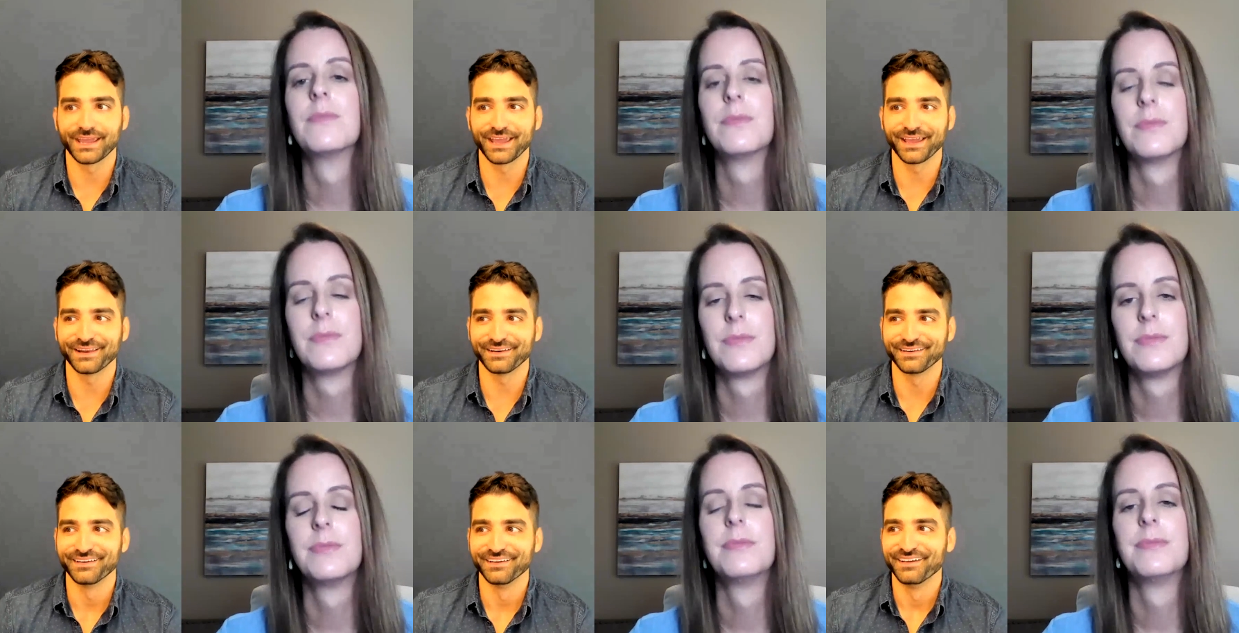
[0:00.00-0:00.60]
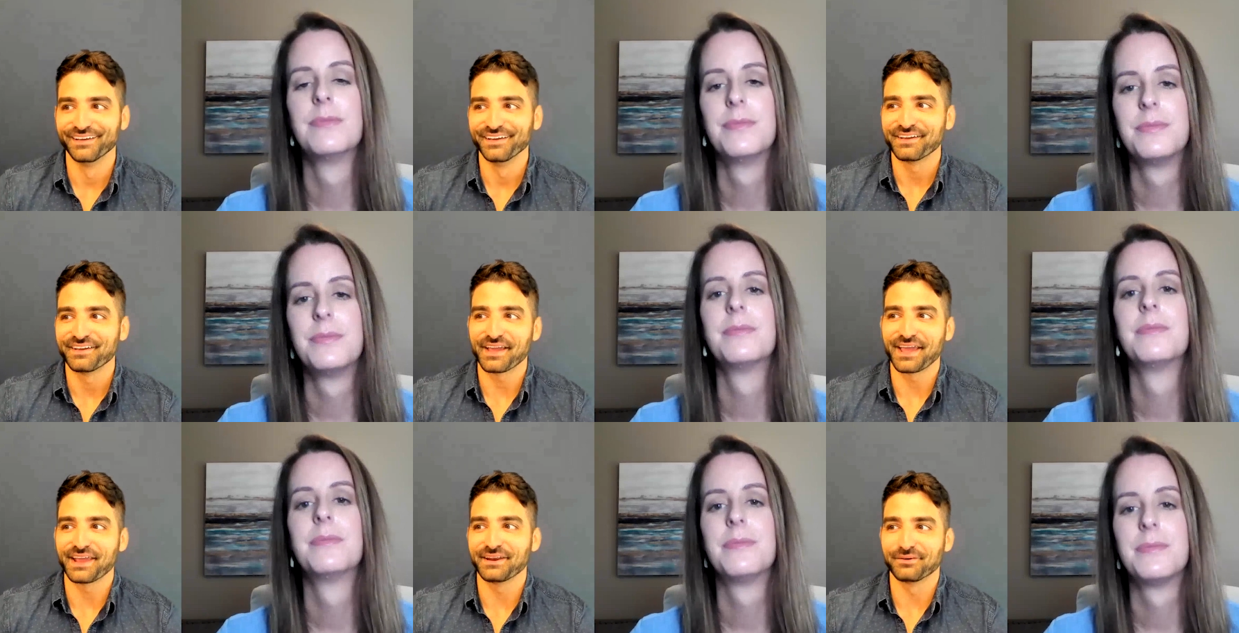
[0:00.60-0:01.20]
Speaker 1: Mm-hmm. And
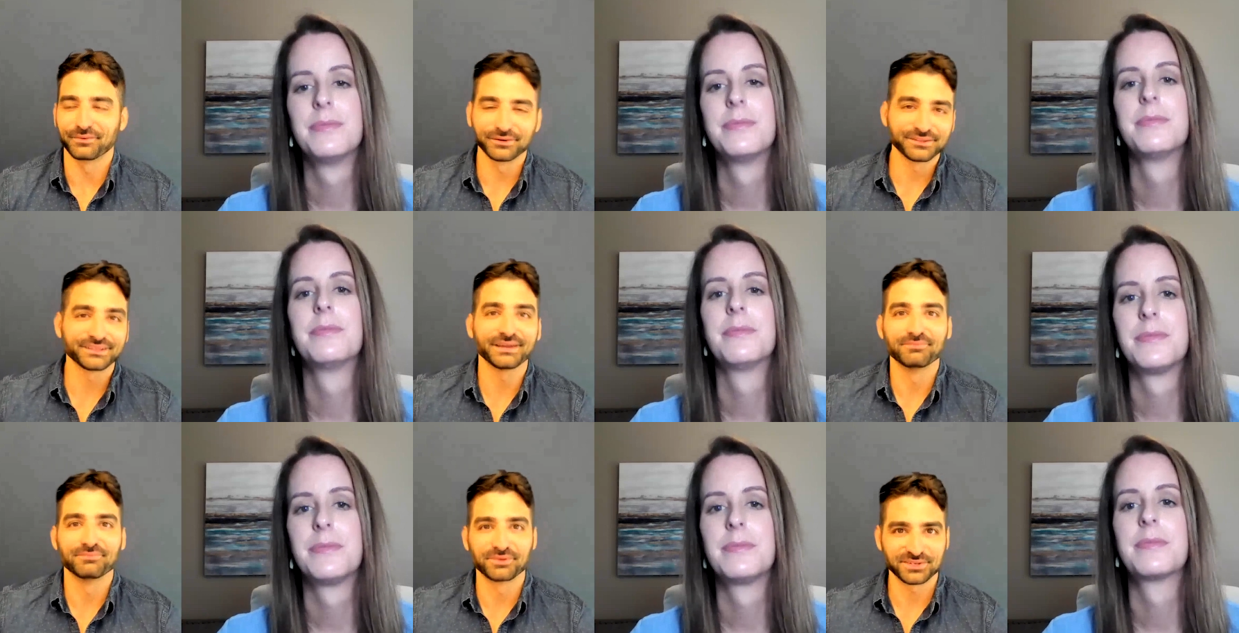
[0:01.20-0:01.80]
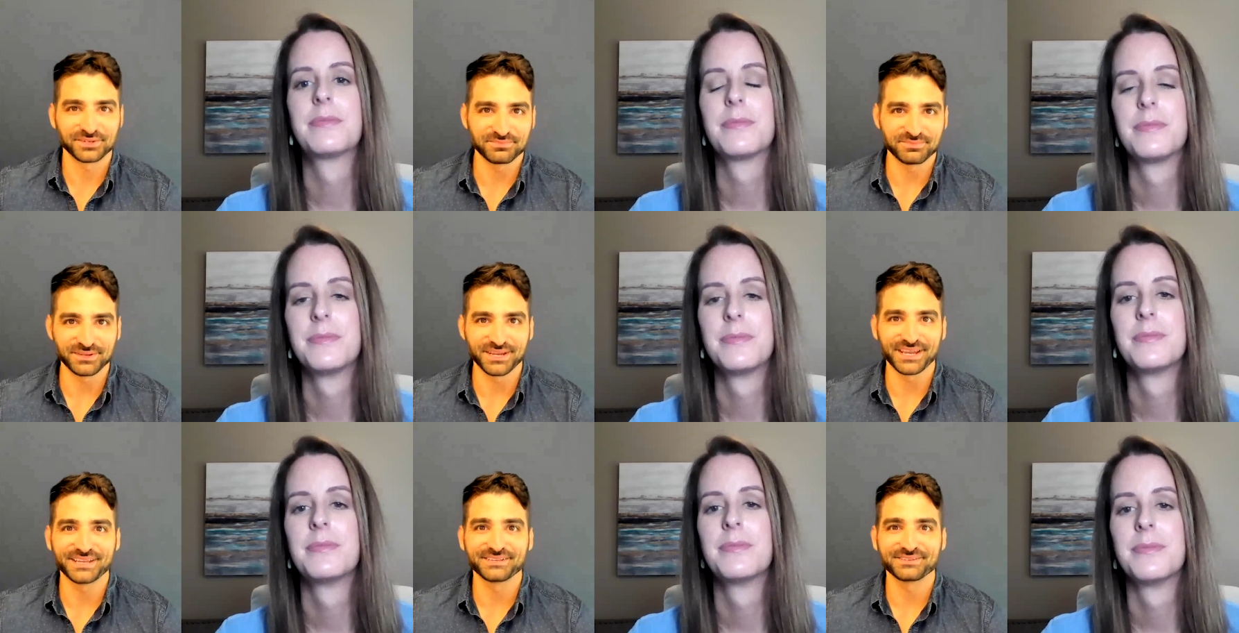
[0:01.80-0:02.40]
and in order to get more
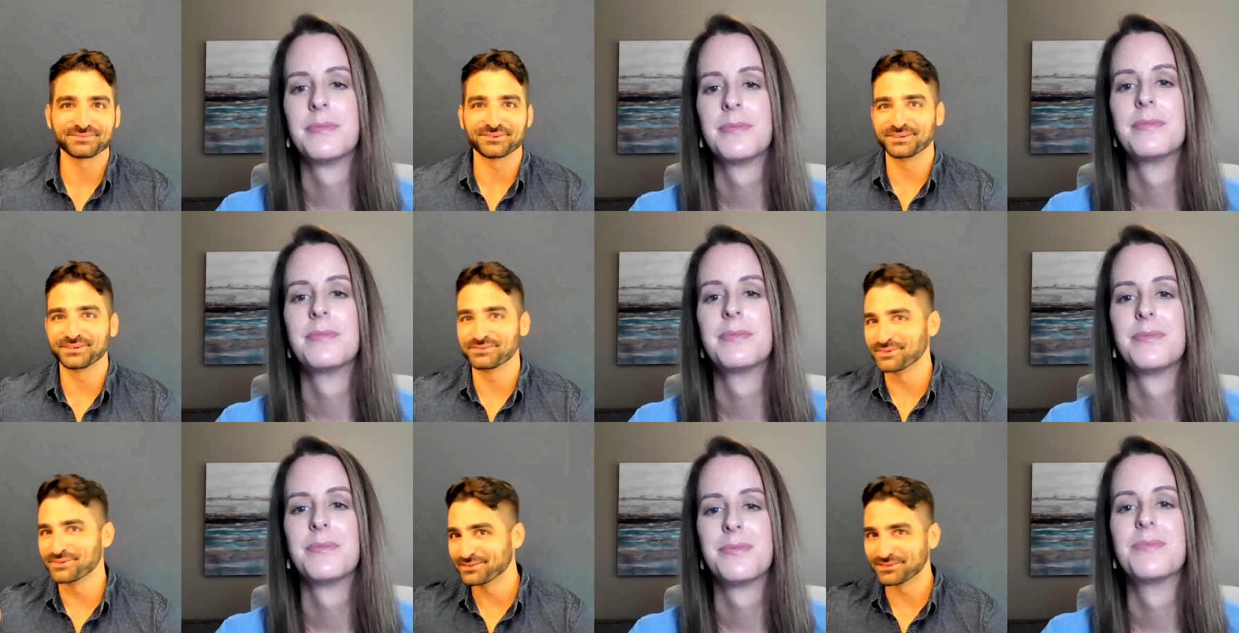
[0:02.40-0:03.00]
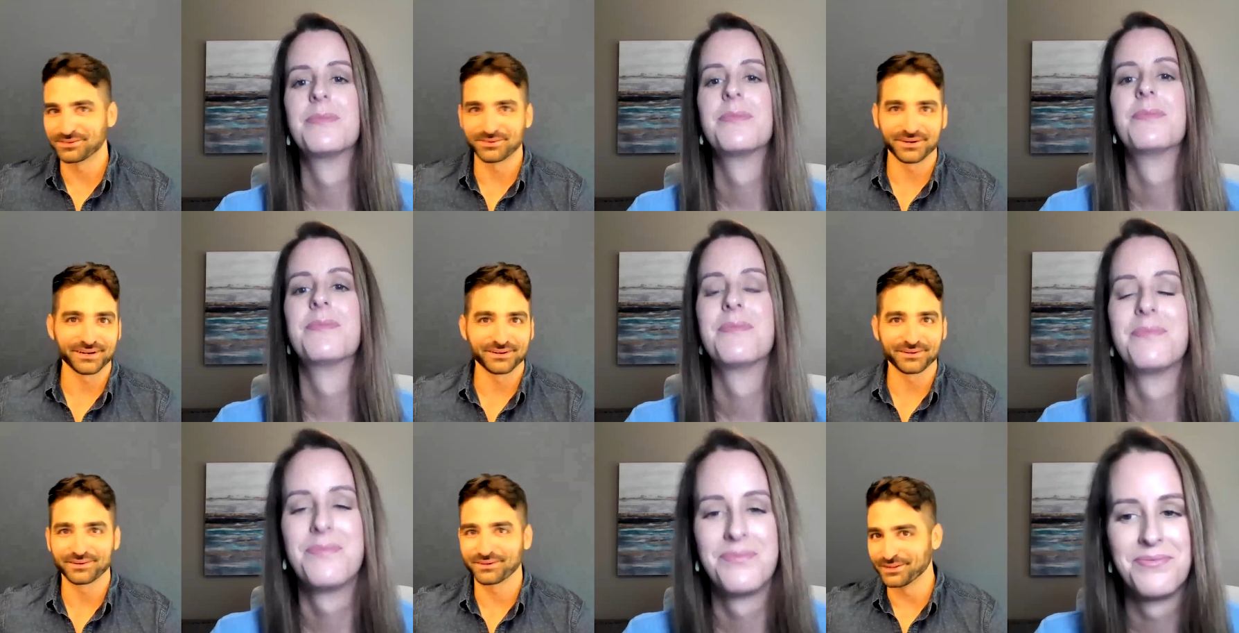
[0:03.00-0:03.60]
CPAs, well, we have to
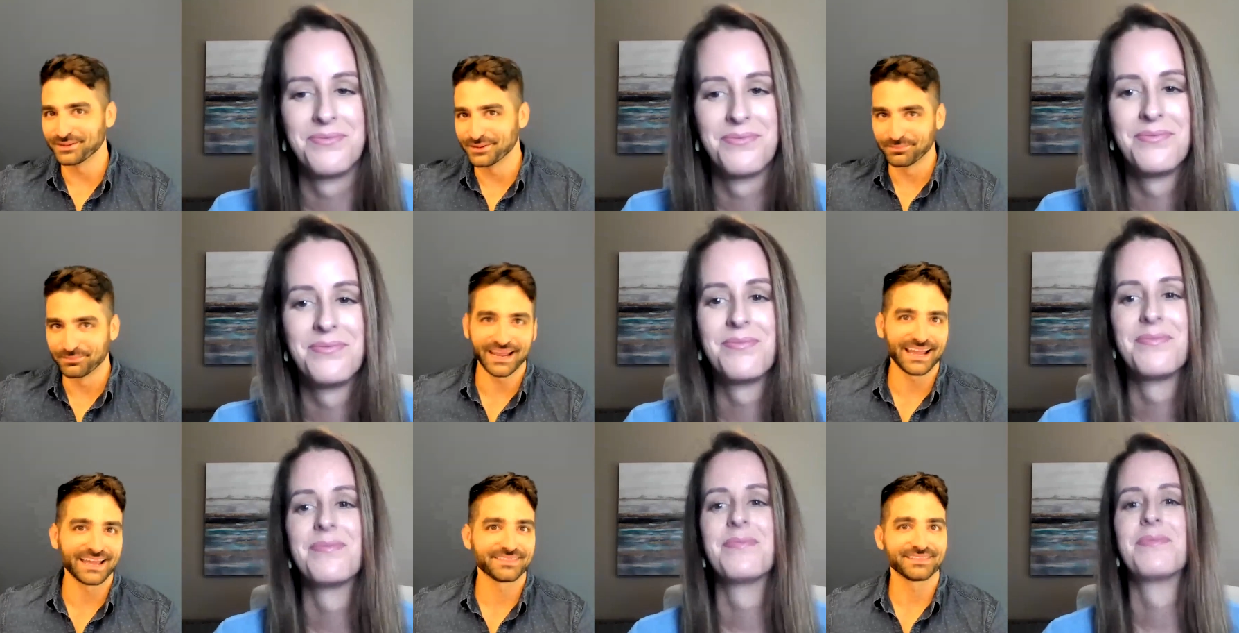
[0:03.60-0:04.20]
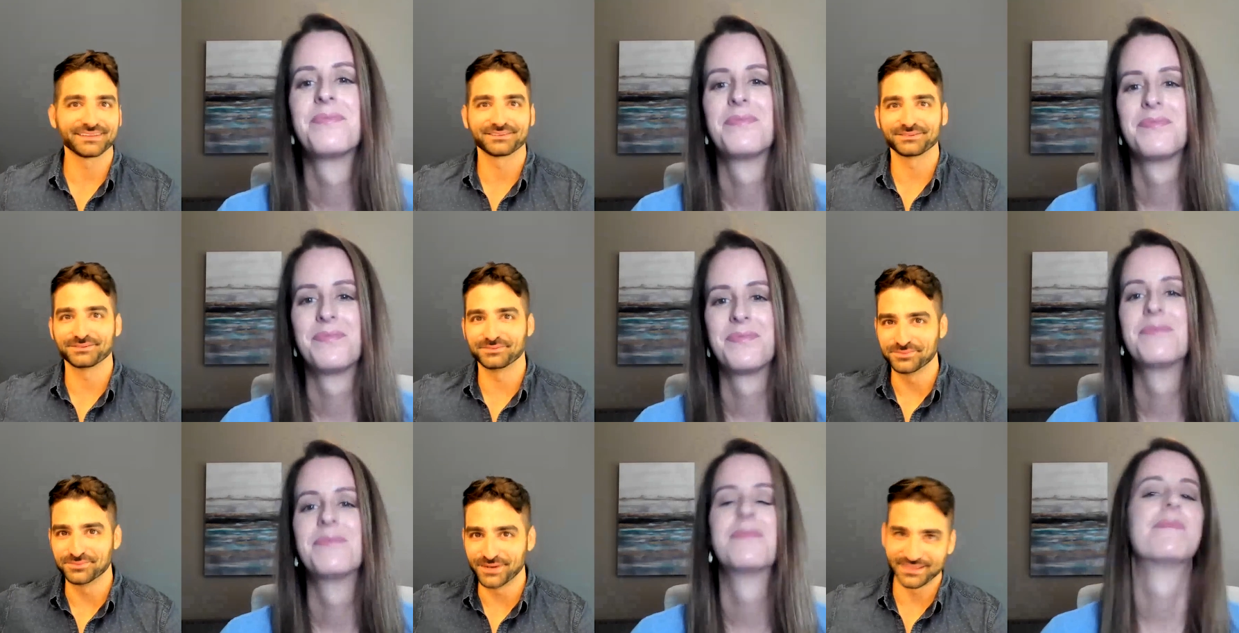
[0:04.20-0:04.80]
create a clear path as
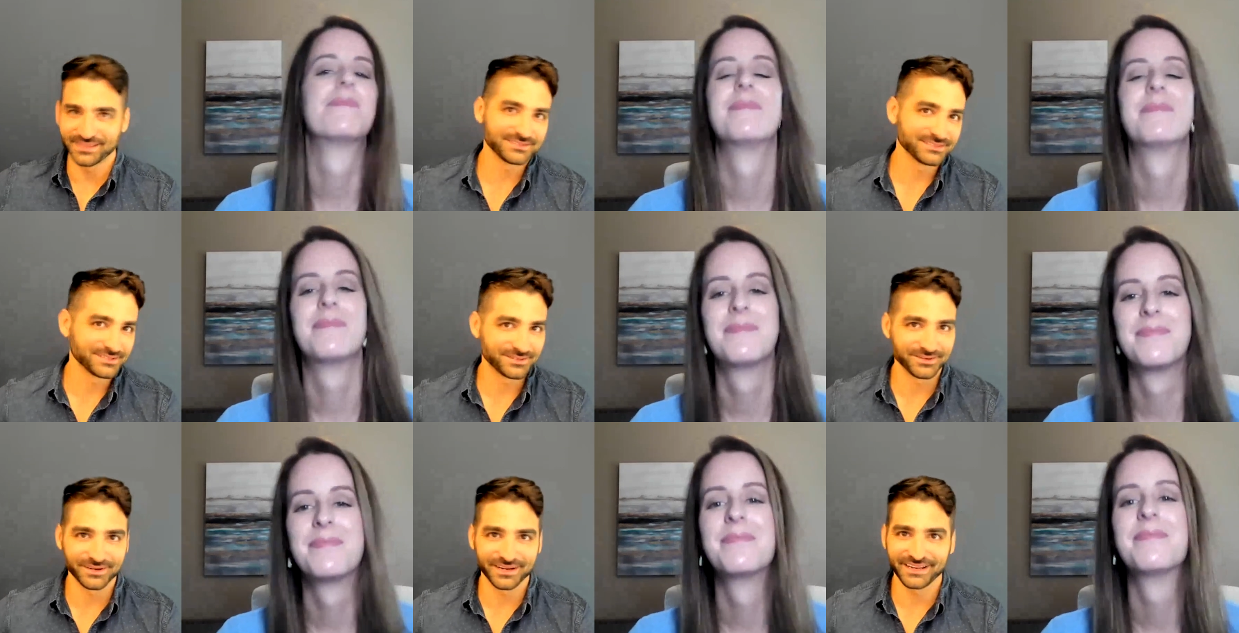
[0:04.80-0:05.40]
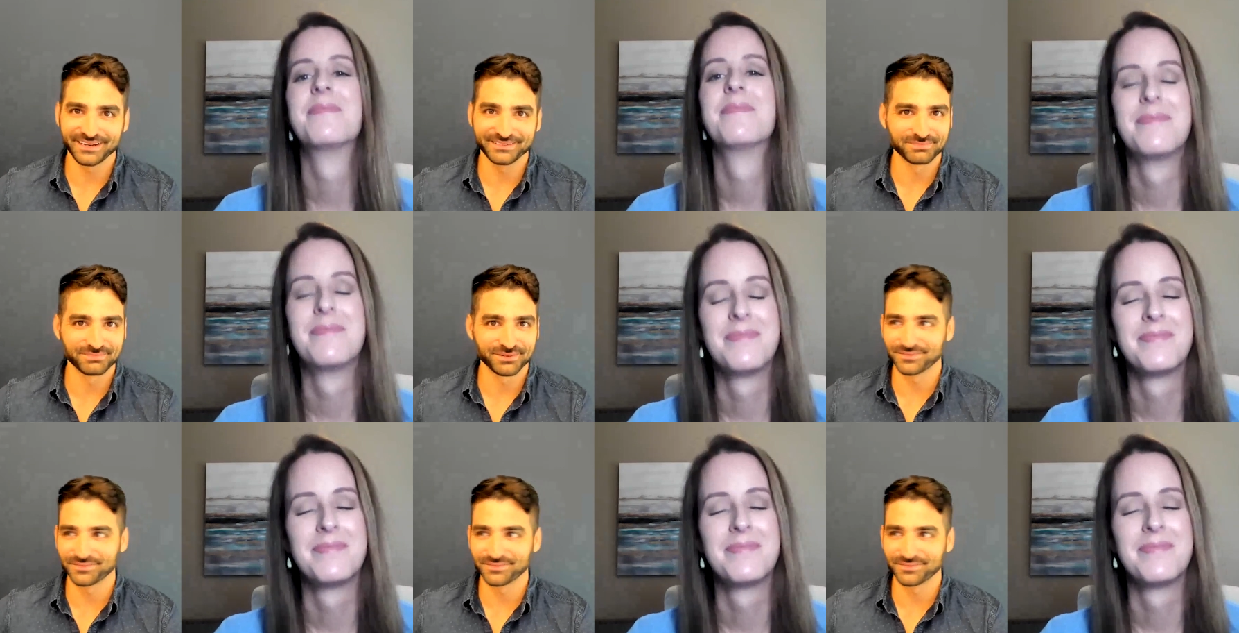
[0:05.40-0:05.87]
to why this is a great